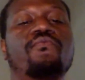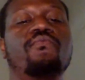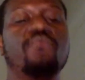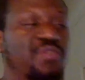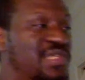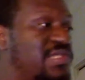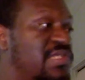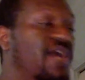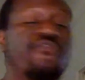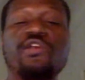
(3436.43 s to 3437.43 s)

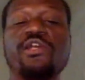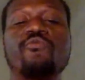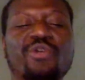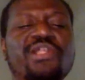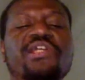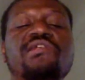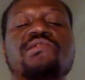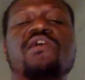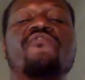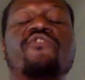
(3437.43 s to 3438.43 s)
really
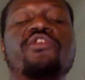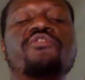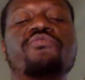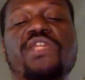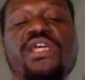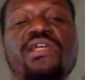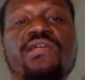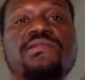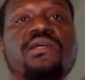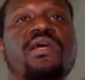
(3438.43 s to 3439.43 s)
discovering new
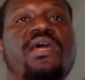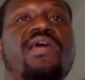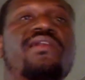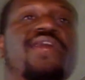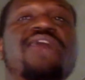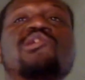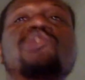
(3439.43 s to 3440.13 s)
things, and not just